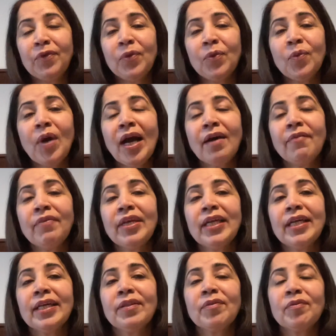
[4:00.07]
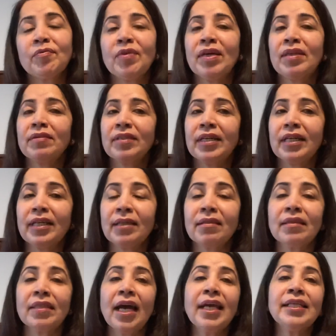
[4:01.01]
you having a stress and
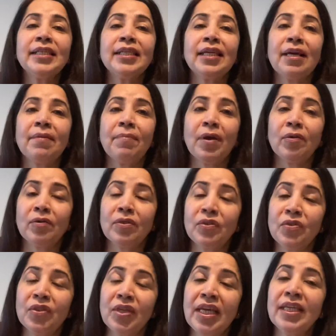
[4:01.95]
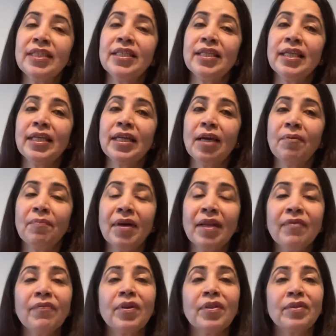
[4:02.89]
anxiety about changing and
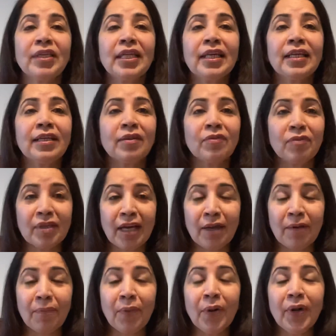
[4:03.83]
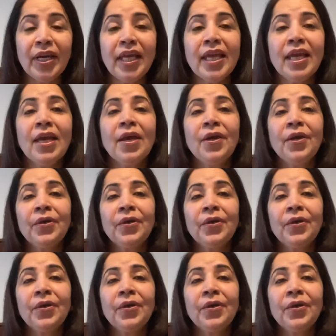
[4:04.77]
manifesting a desired body,